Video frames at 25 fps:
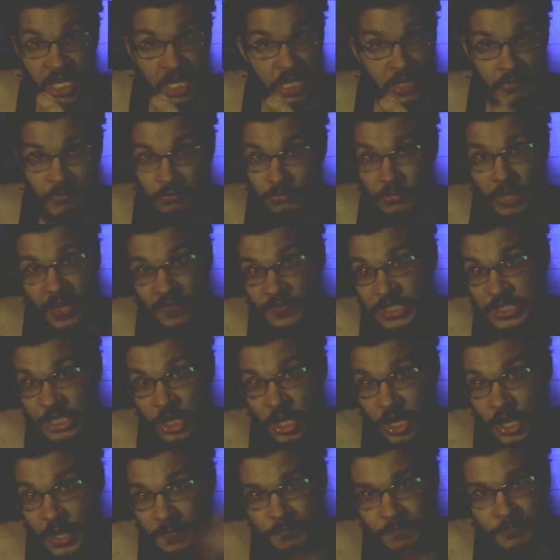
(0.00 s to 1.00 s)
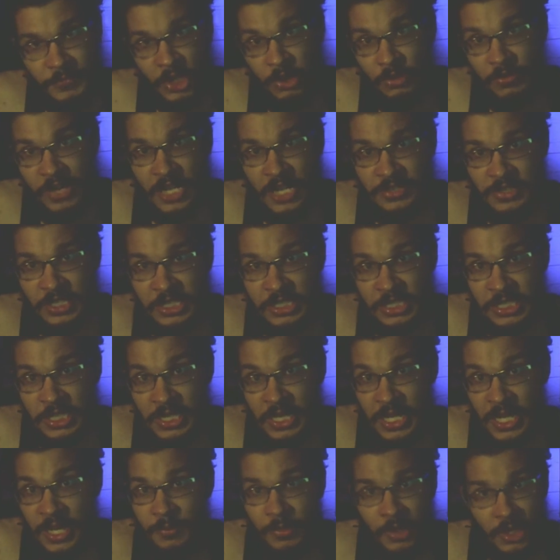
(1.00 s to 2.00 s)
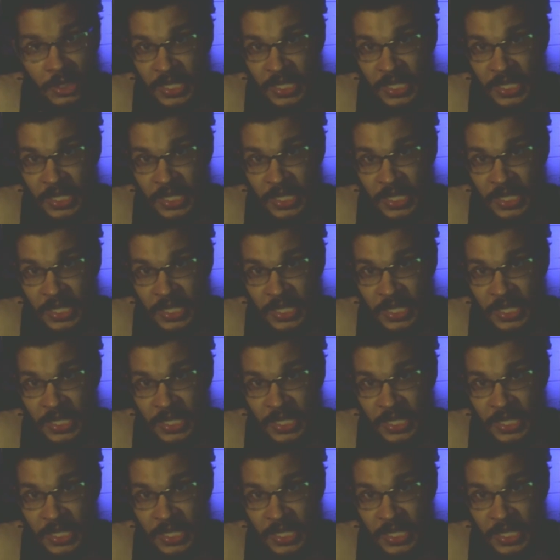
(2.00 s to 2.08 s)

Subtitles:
And FTR, congratulations to them.